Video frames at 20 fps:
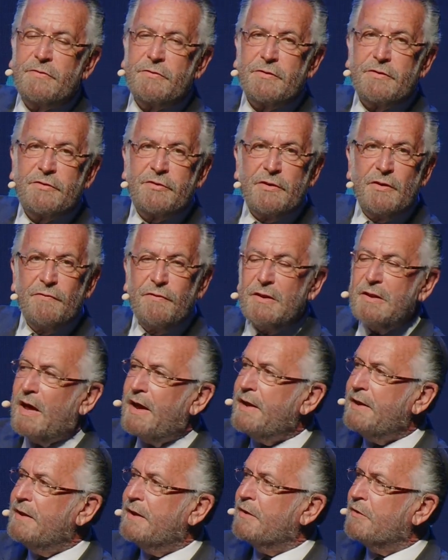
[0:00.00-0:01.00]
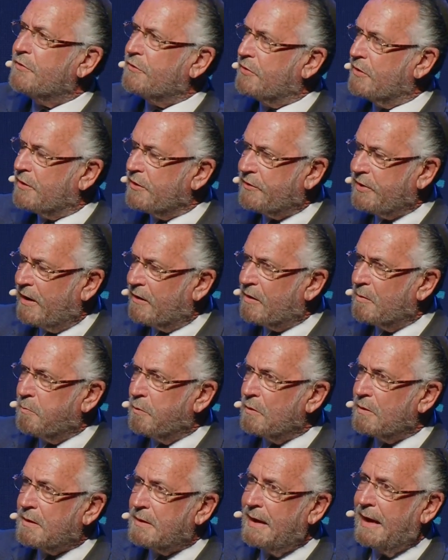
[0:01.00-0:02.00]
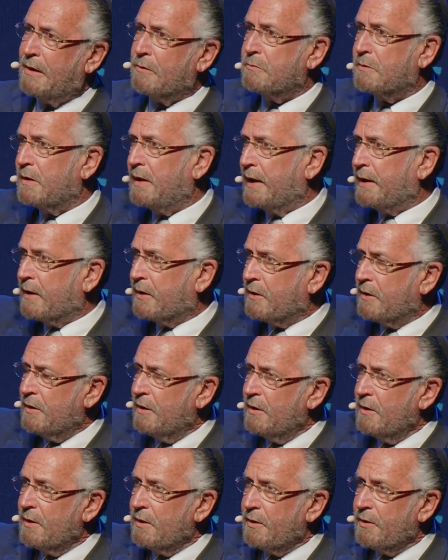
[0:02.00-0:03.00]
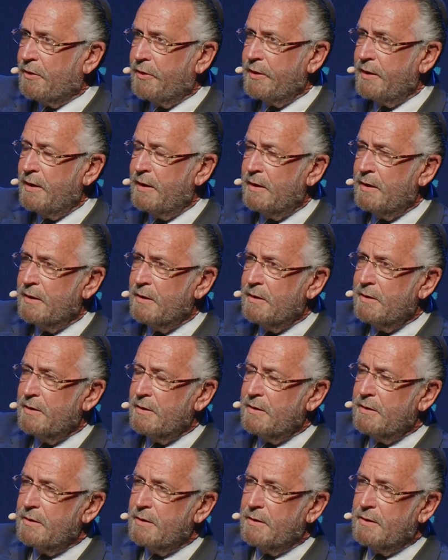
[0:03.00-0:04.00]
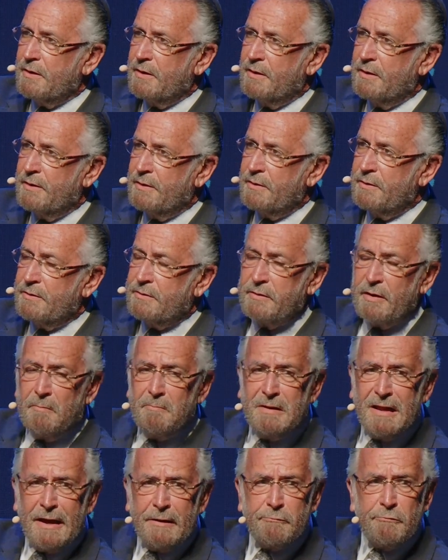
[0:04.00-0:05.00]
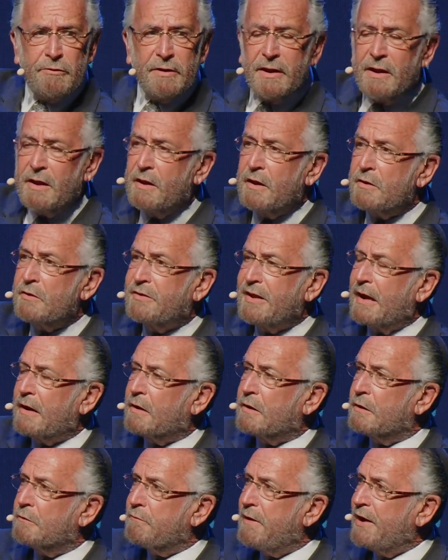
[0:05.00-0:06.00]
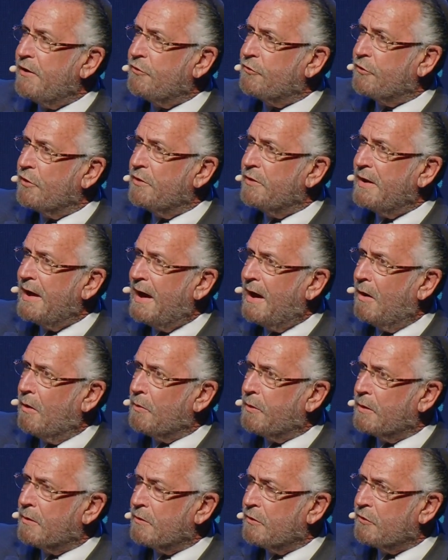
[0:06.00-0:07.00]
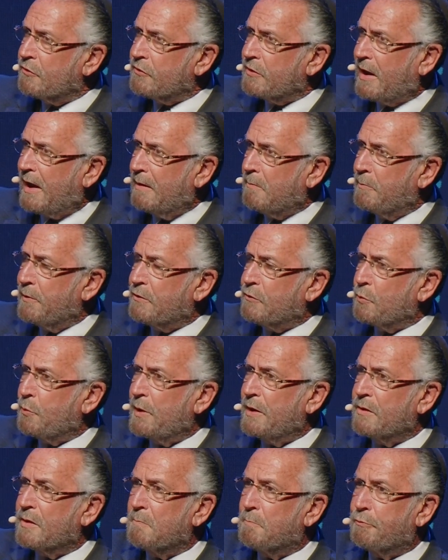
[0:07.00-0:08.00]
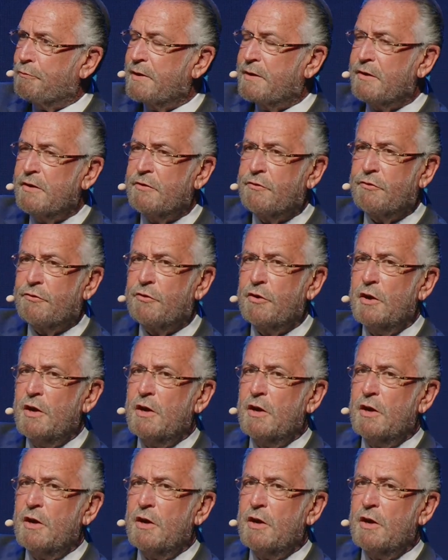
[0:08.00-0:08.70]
silver linings to the terrible cloud, like the Dumlanrig declaration now that just came between the British